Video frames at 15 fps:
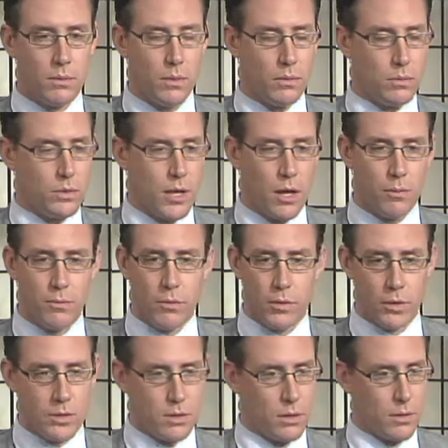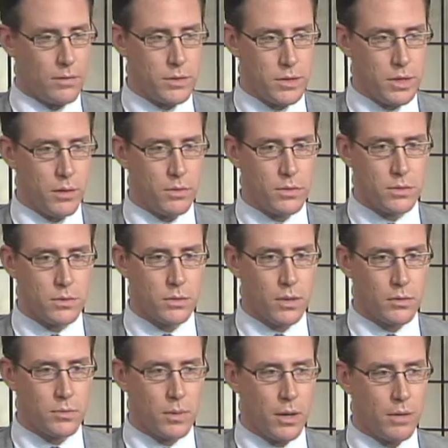was helpful because obviously that
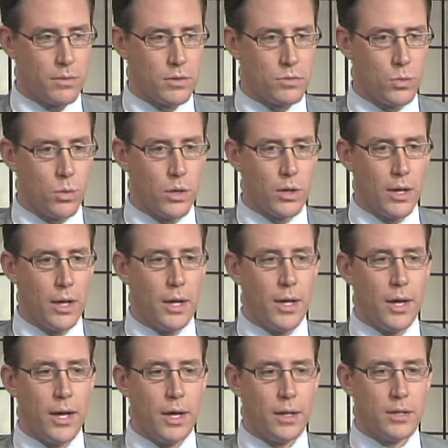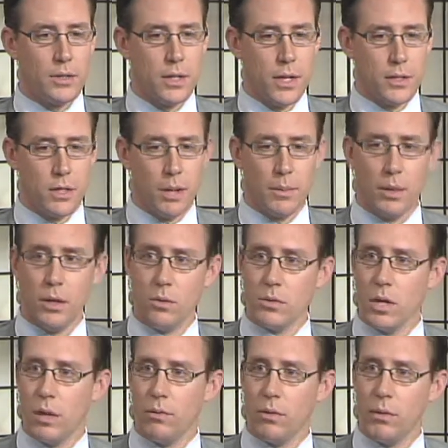was part of his ward, and Tom McGee was
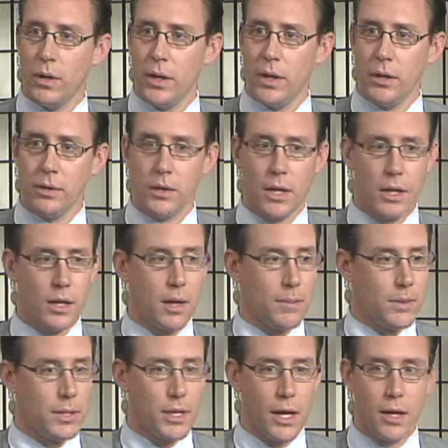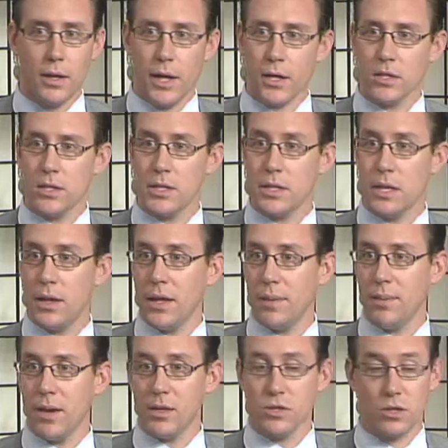helpful in getting the MBTA to actually sell that
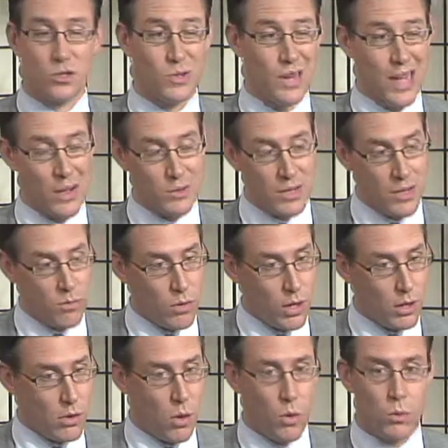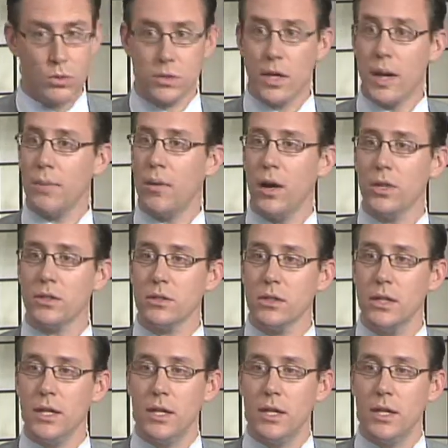parcel. So now Dave Weiler owns that parcel,